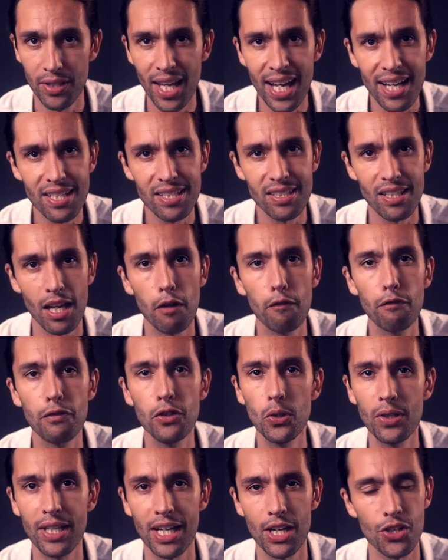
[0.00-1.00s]
That's a
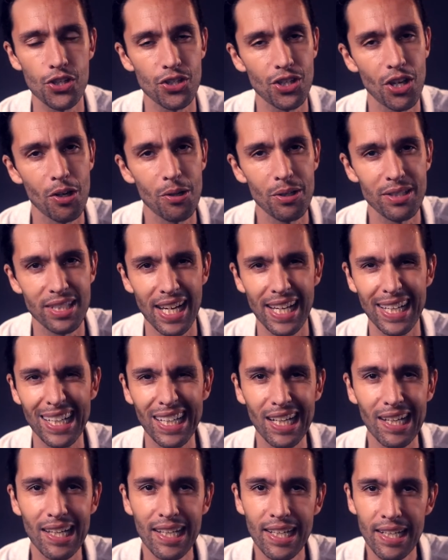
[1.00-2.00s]
view that shows a
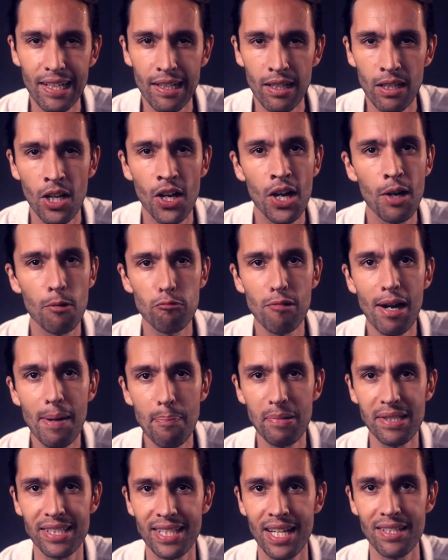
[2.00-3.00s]
clear,
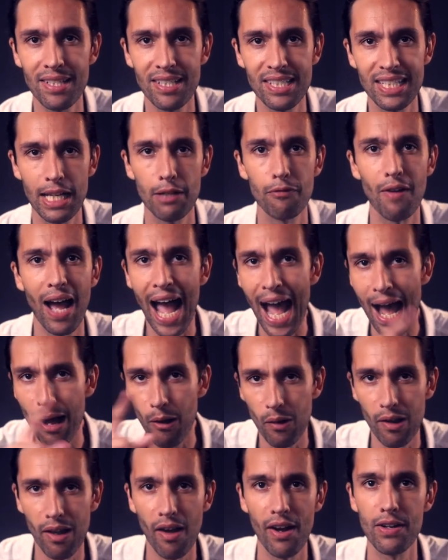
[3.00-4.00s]
representative
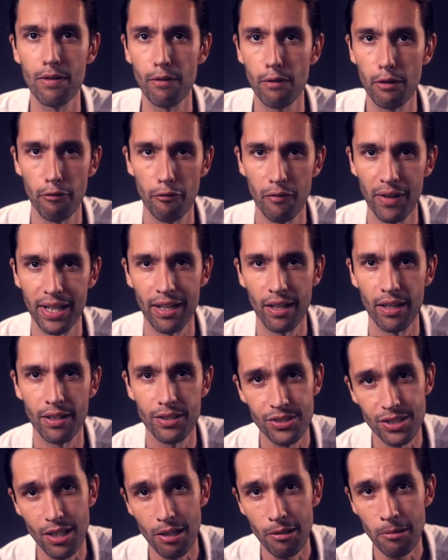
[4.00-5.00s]
outline of the figure,
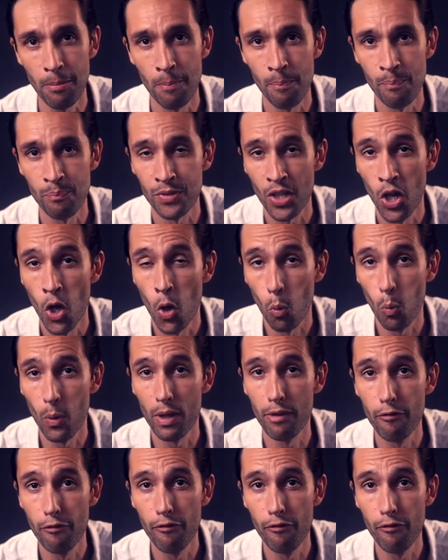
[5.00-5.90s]
so with